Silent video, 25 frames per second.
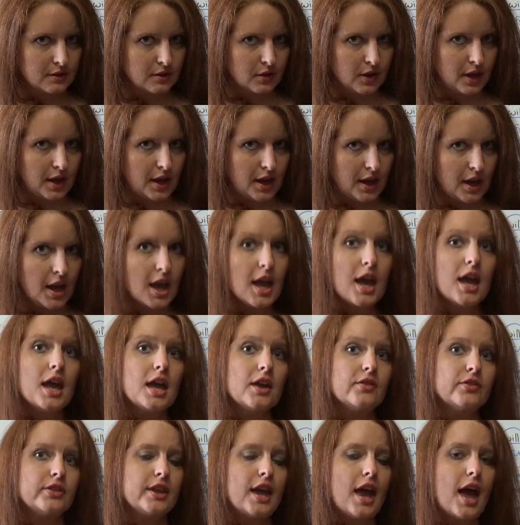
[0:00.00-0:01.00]
Okay,
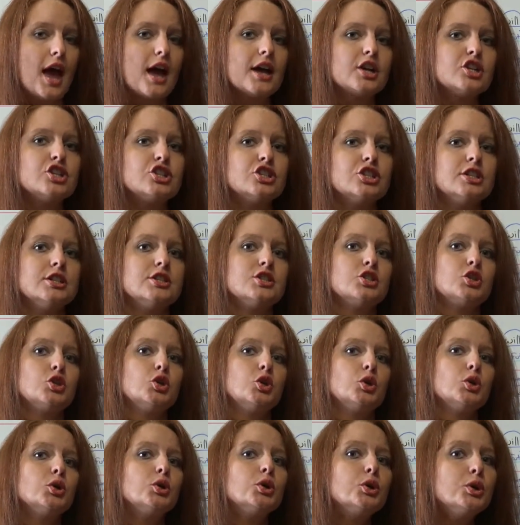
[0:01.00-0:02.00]
if the action is
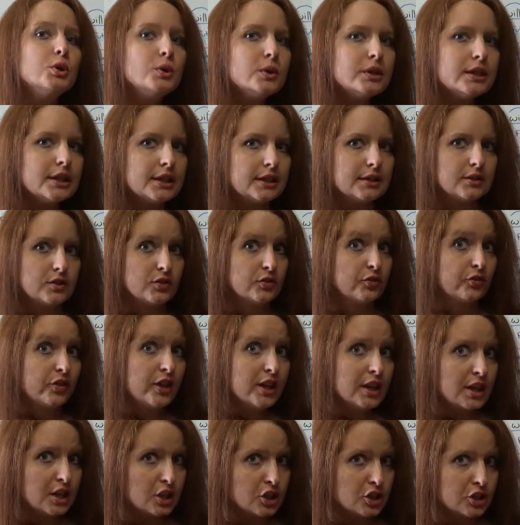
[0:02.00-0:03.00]
concluded, it's
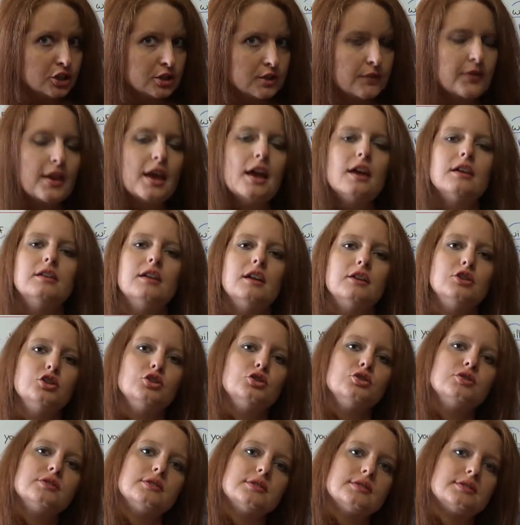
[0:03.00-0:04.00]
finished, then
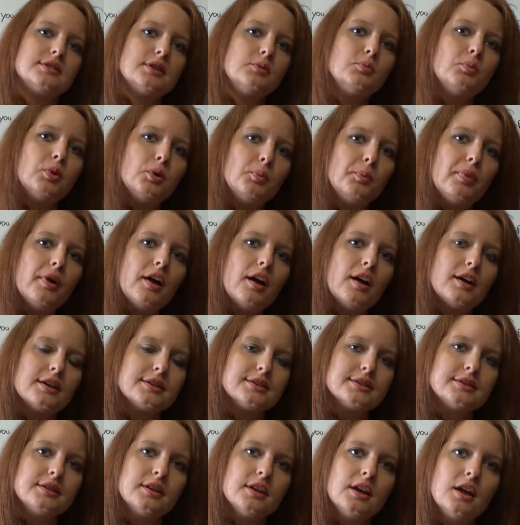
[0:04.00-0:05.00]
you use the simple
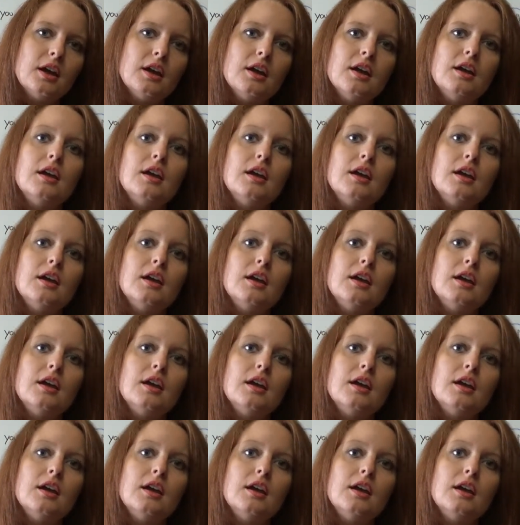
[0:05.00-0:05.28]
past.